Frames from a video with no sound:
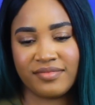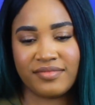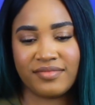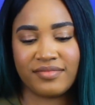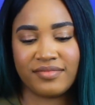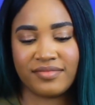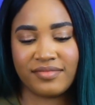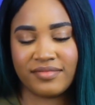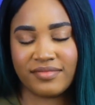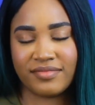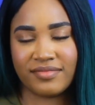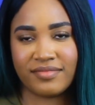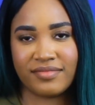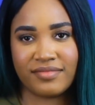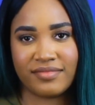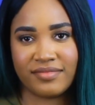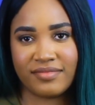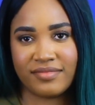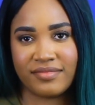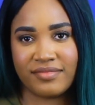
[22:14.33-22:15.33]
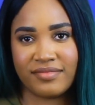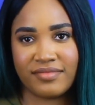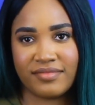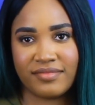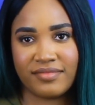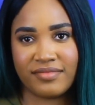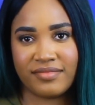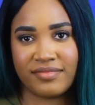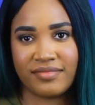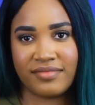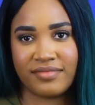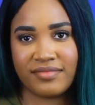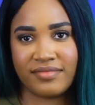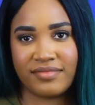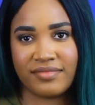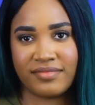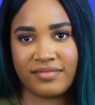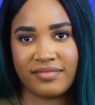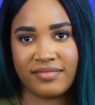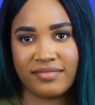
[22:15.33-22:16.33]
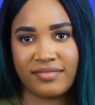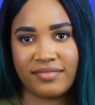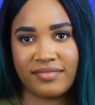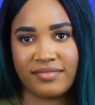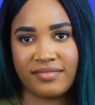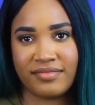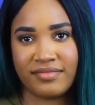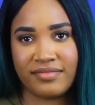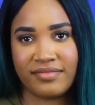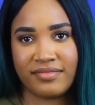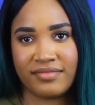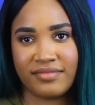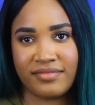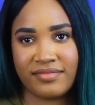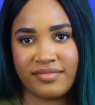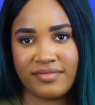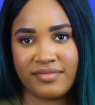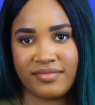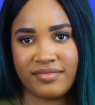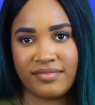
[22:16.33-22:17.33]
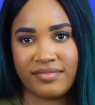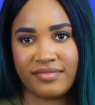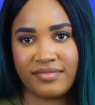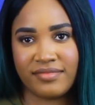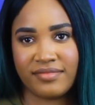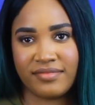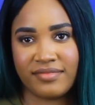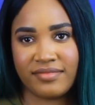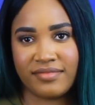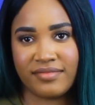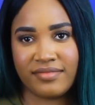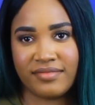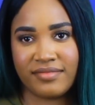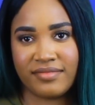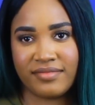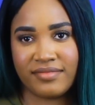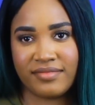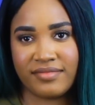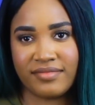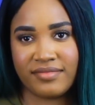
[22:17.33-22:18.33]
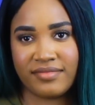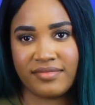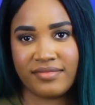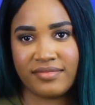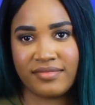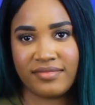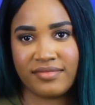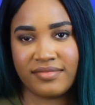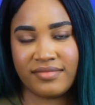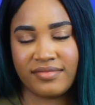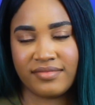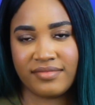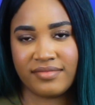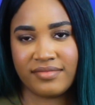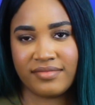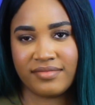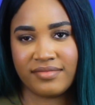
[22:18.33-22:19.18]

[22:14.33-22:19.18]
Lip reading: (silent)